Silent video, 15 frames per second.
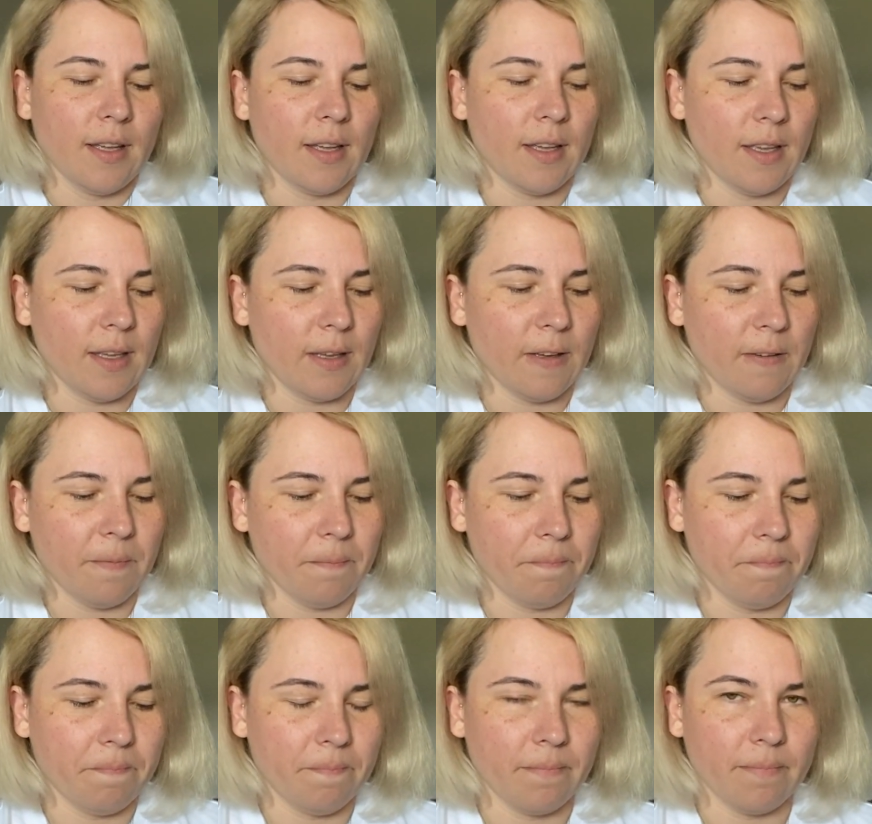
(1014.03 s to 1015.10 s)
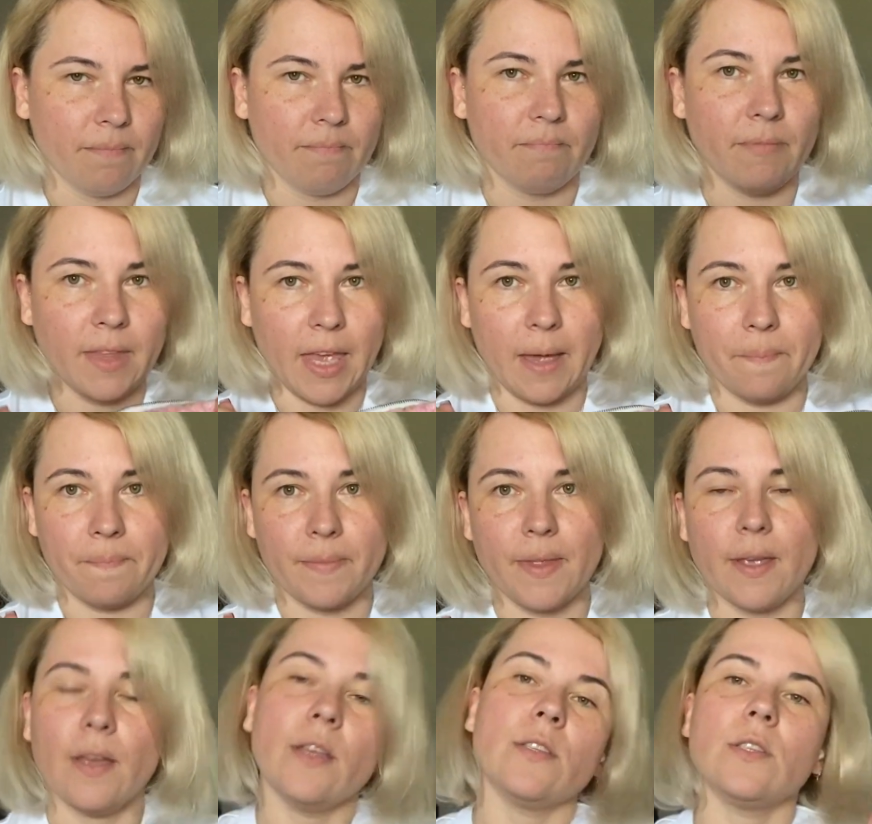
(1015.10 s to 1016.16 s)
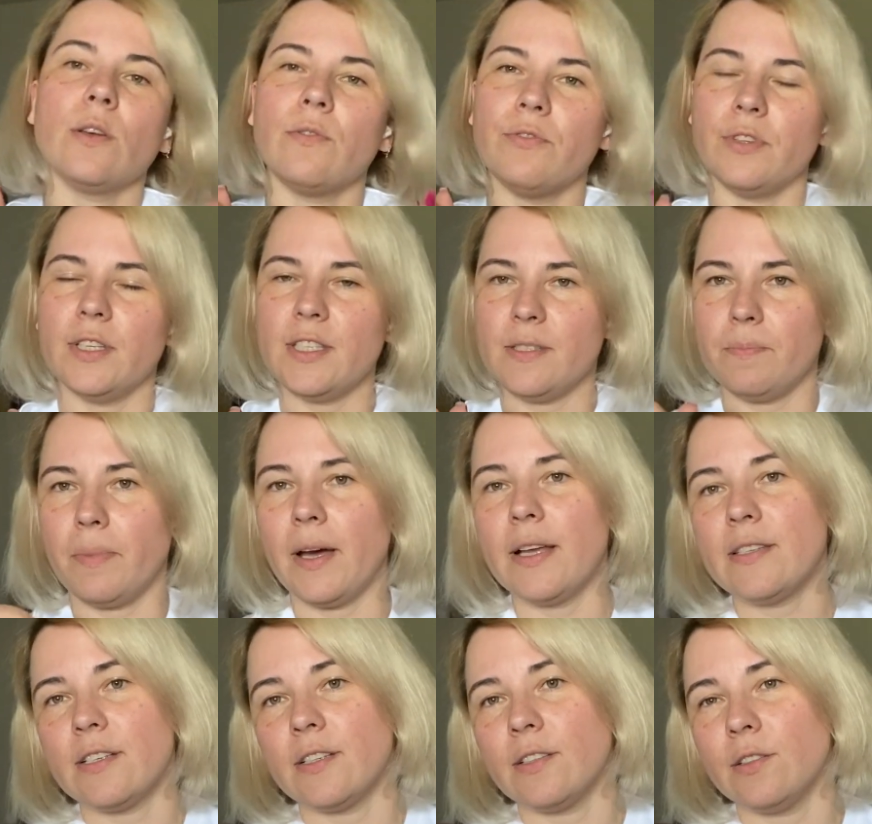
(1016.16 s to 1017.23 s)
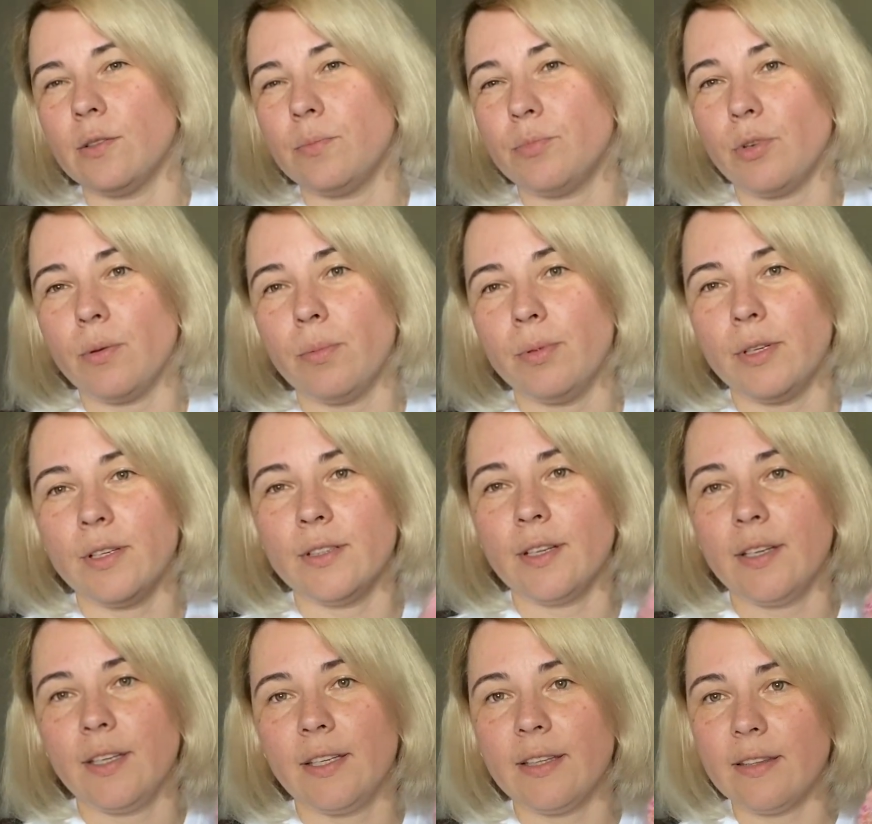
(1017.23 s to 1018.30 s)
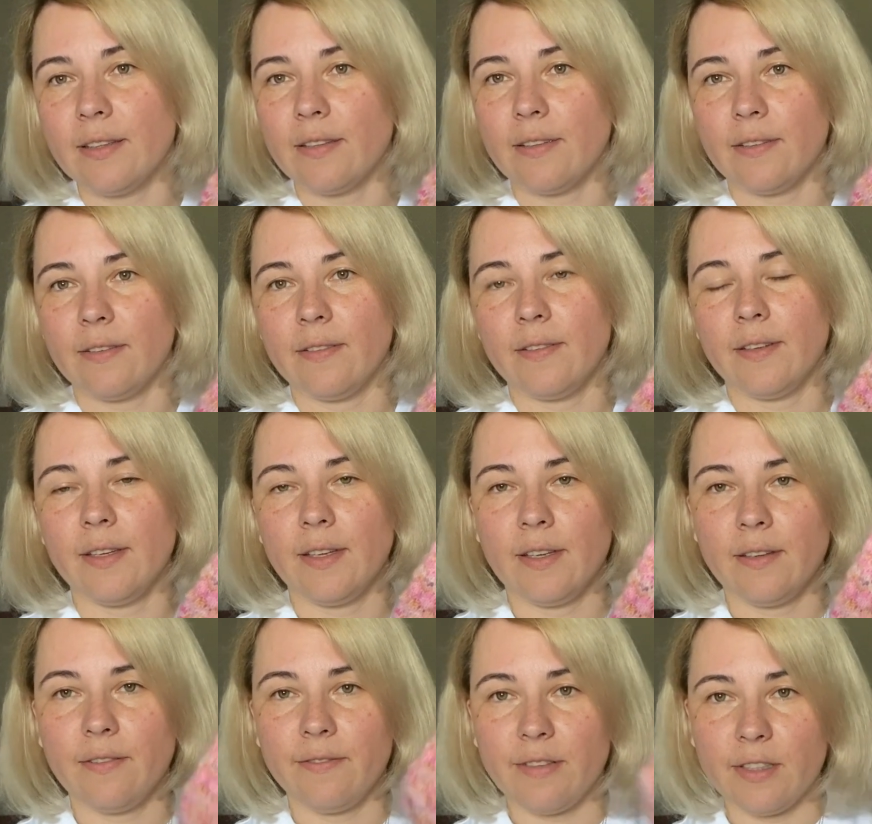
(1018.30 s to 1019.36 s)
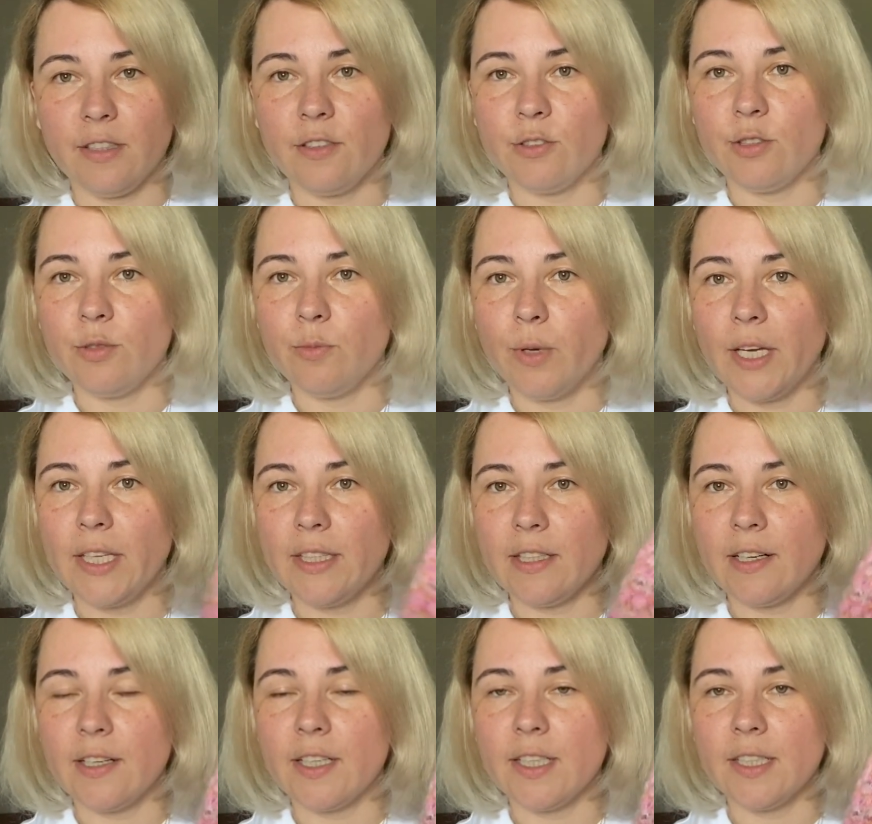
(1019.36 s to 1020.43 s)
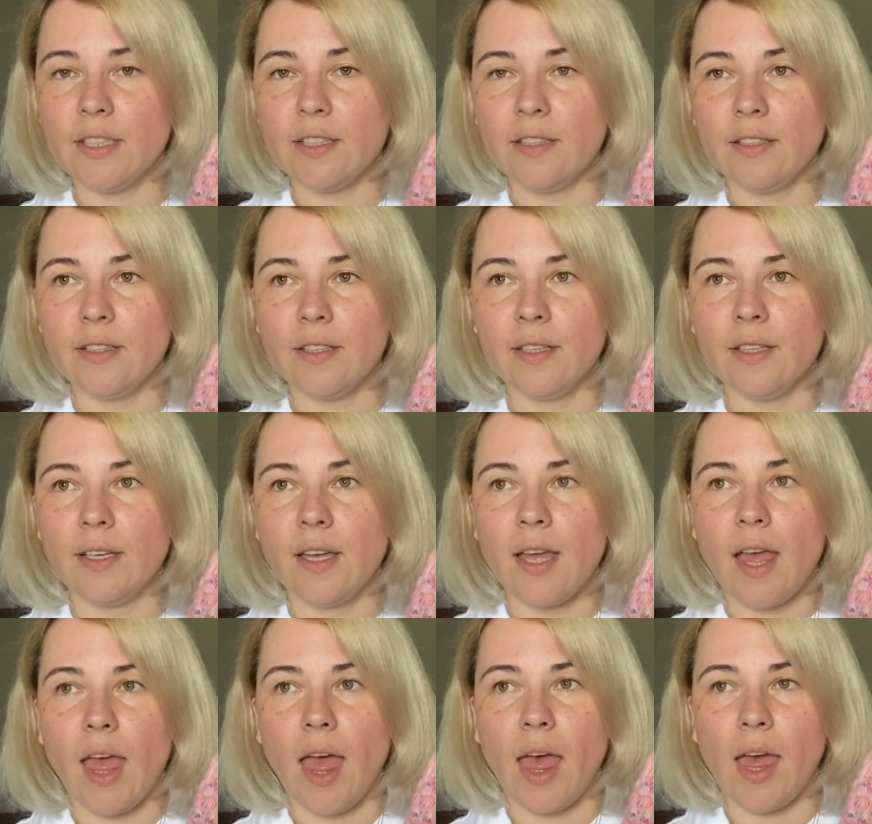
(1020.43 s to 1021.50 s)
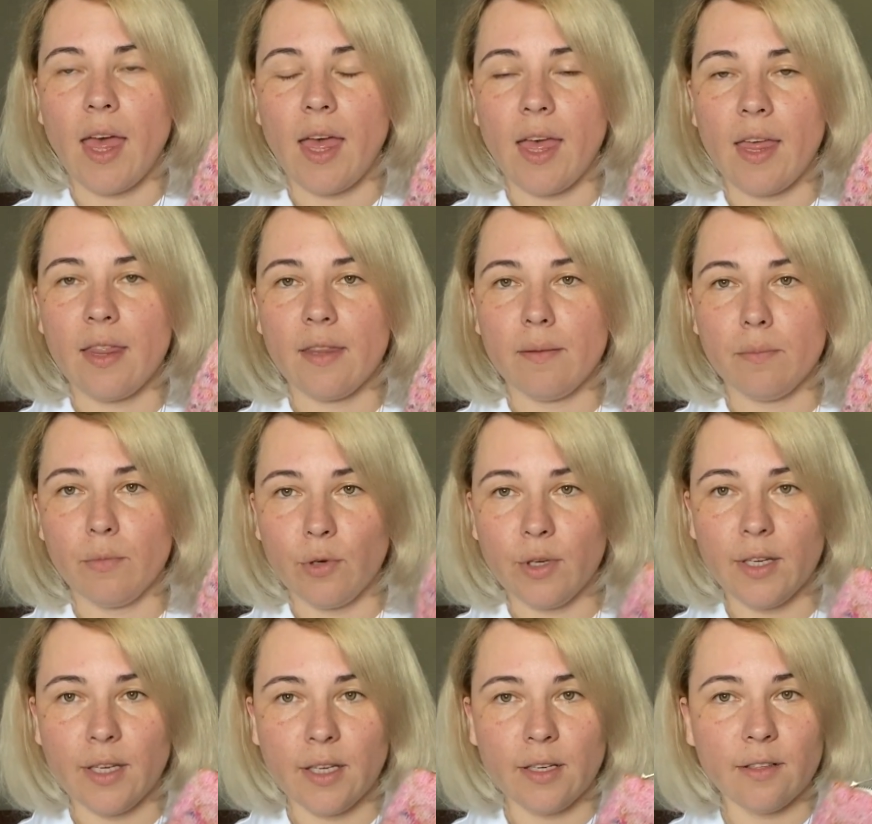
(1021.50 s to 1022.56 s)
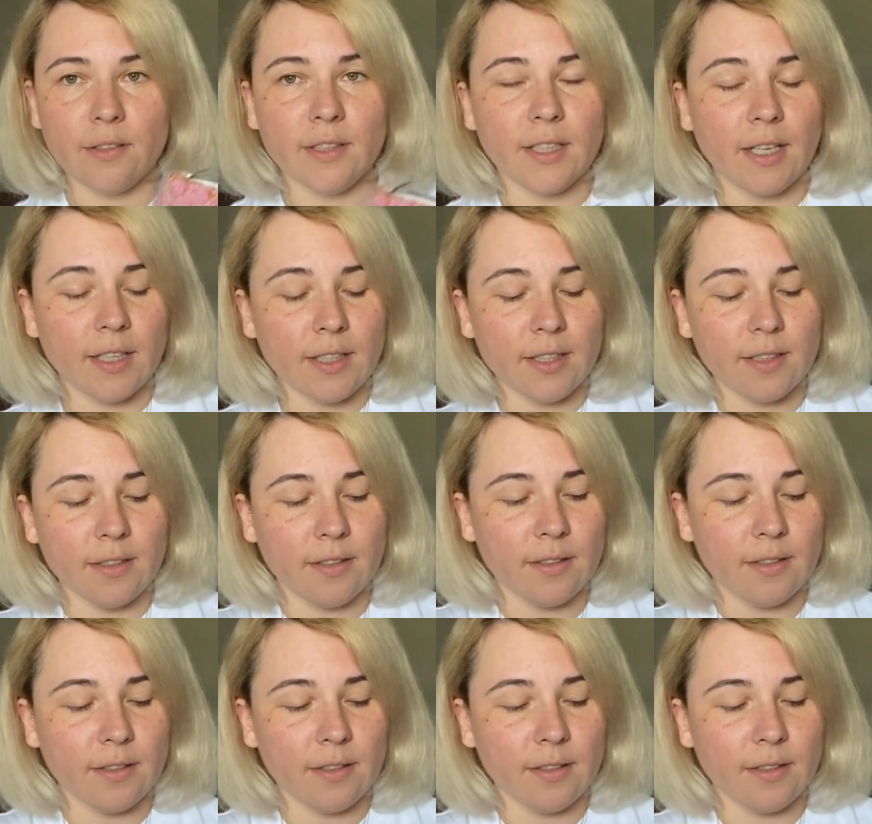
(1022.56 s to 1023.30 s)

Yeah, so for this pattern you're probably gonna need fingering weight yarn and a mohair yarn,